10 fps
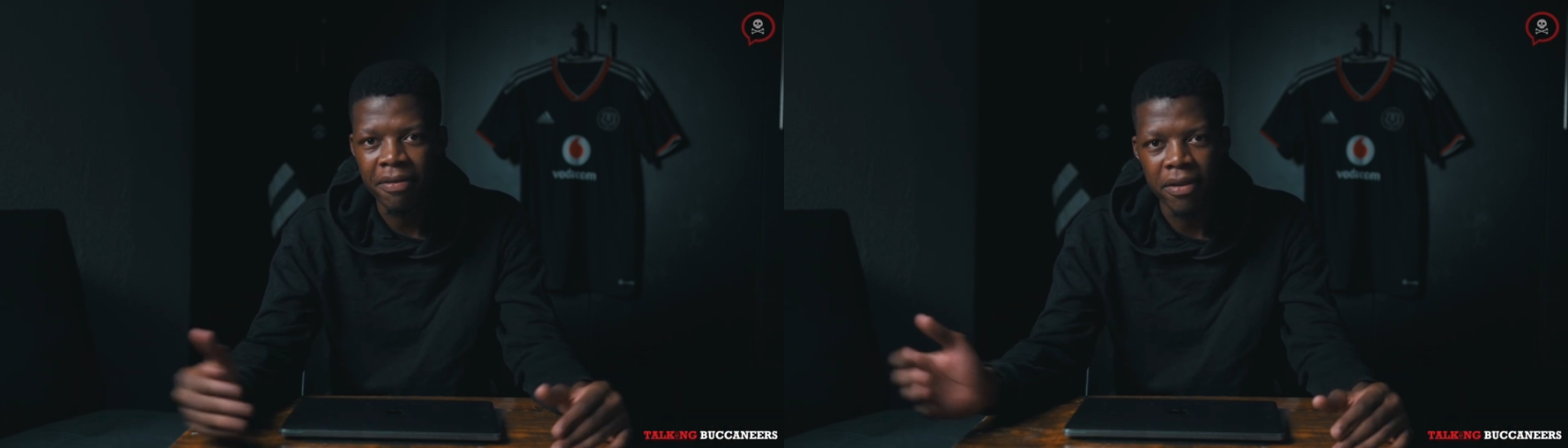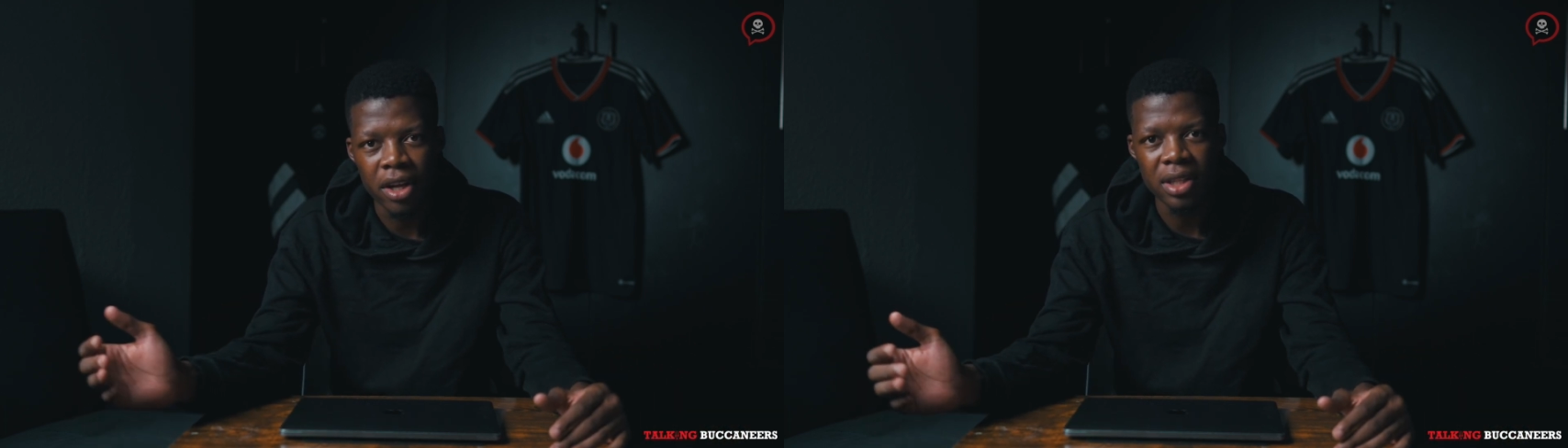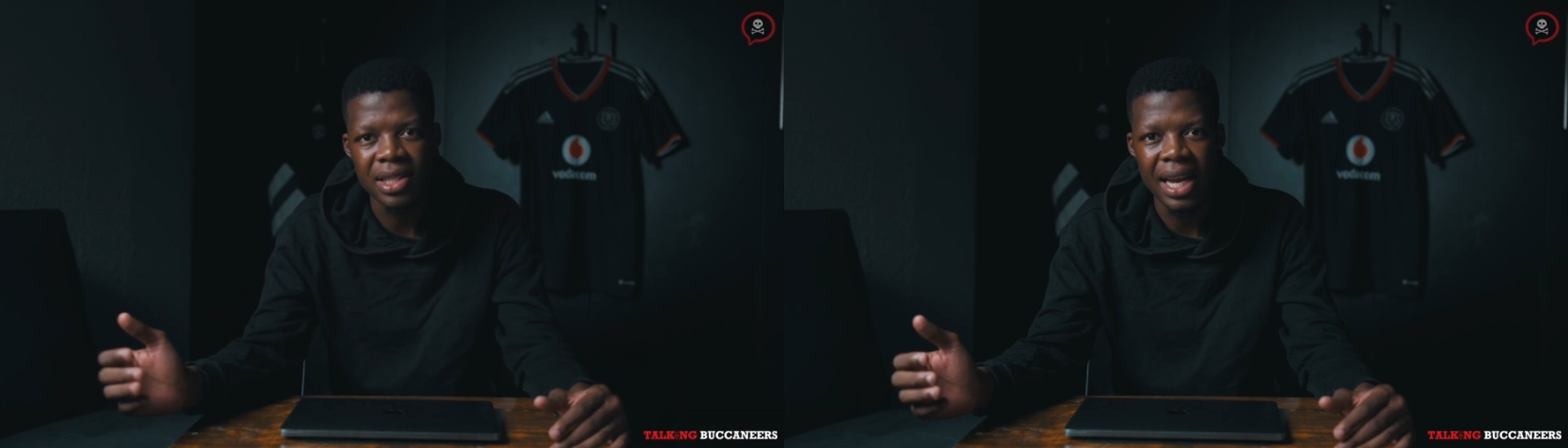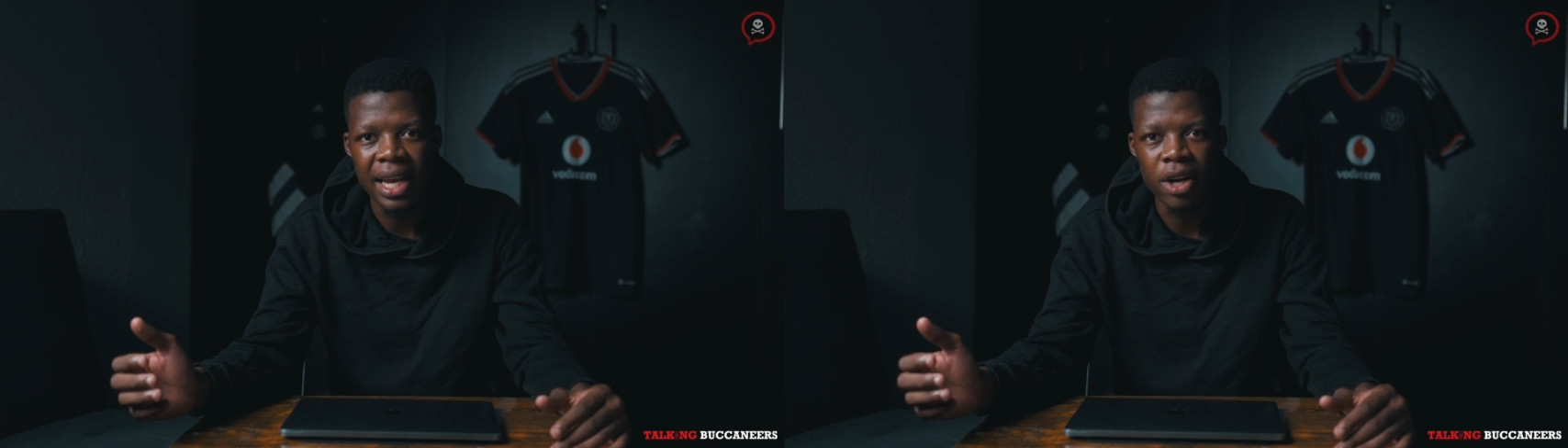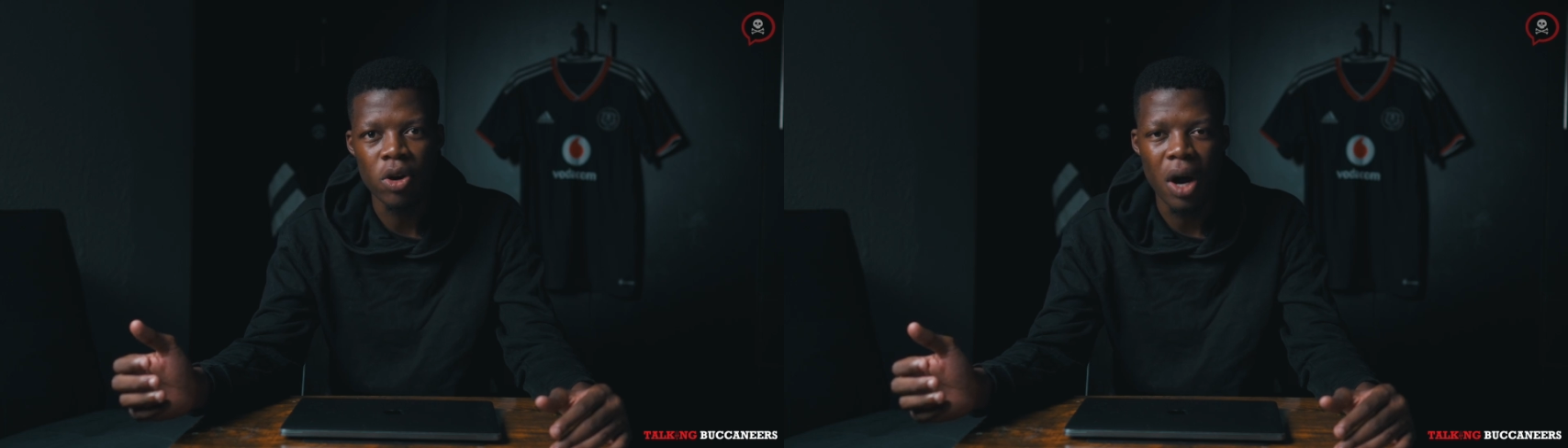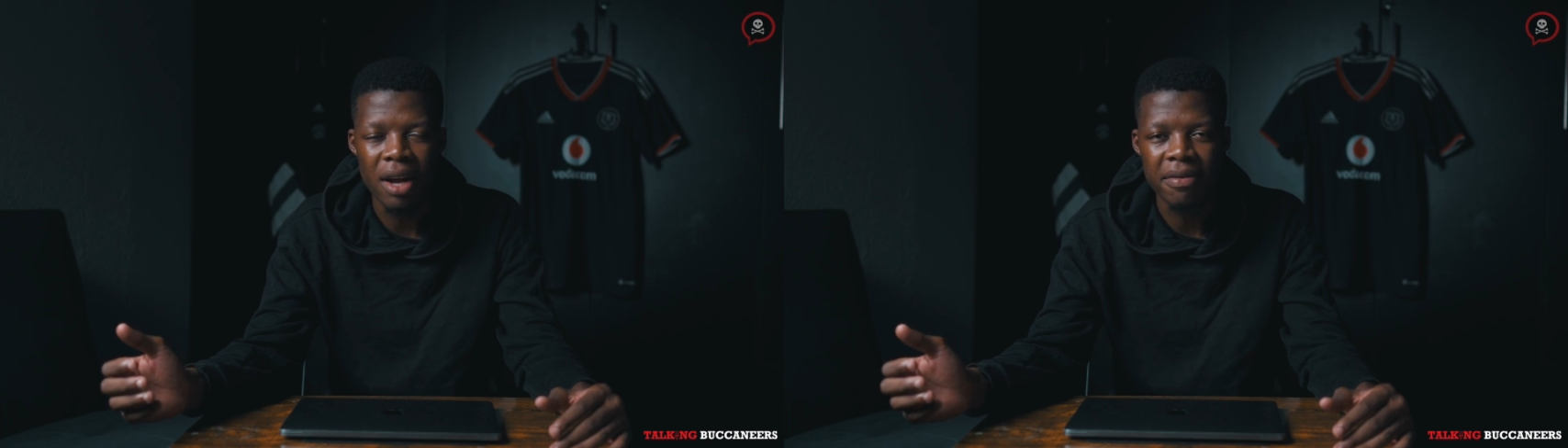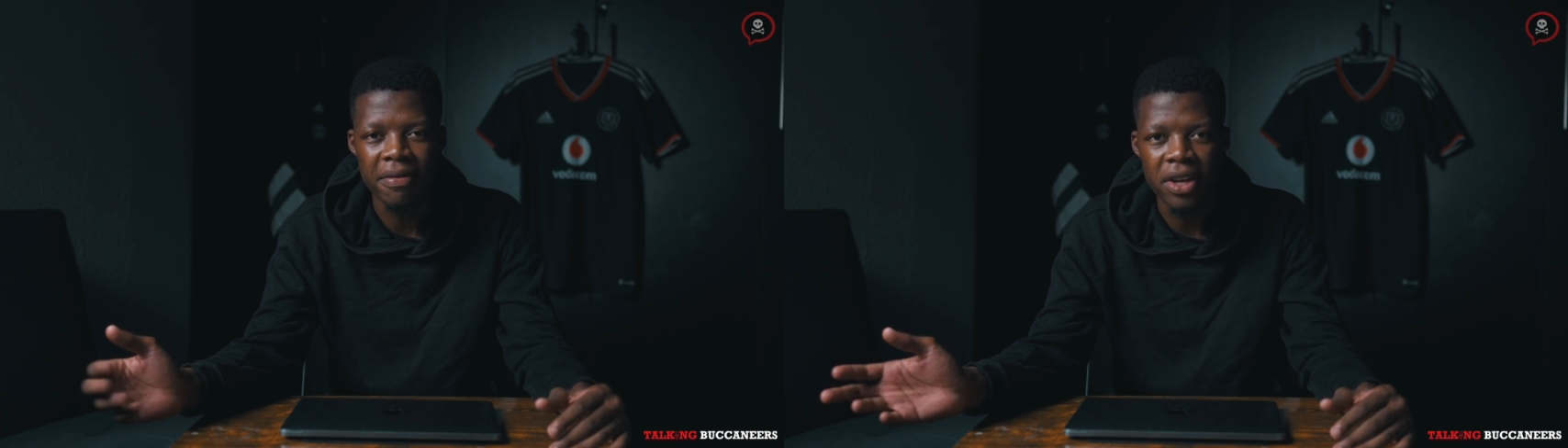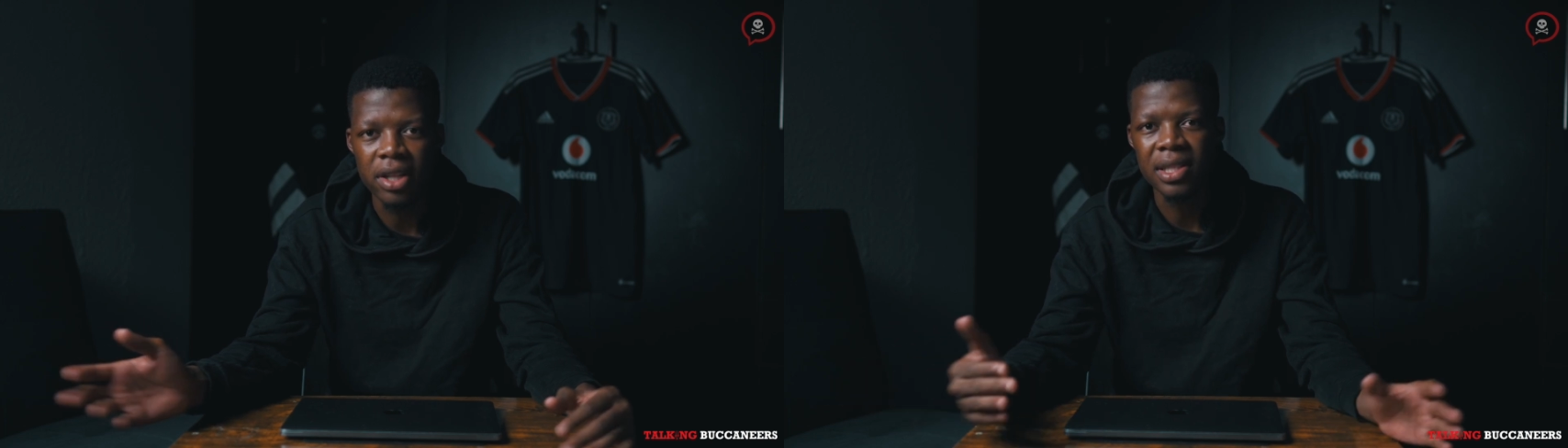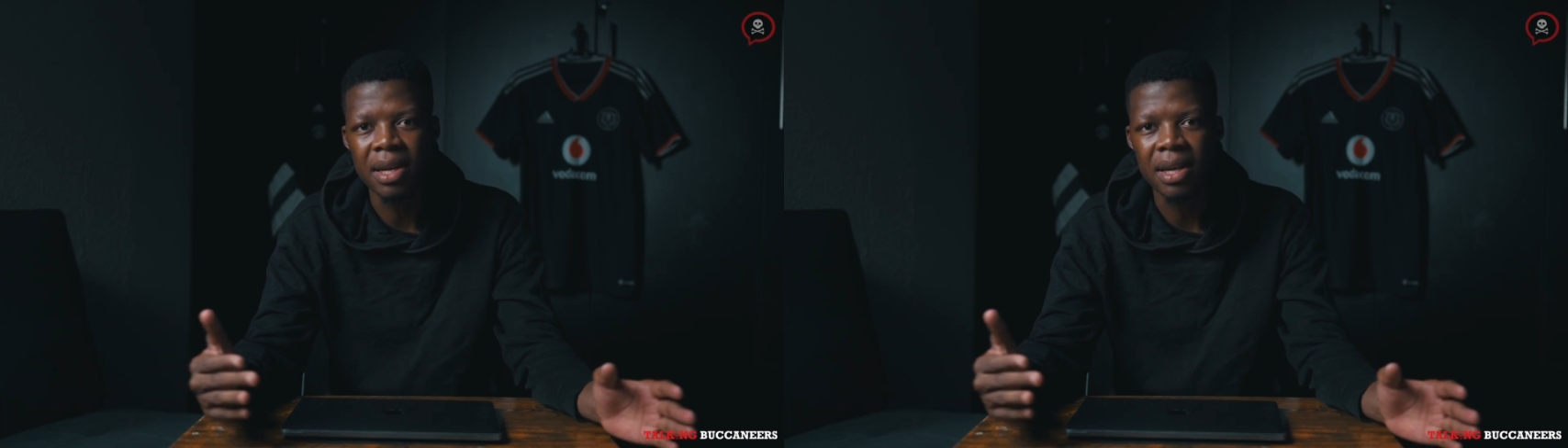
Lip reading: field, Saleng go outfield.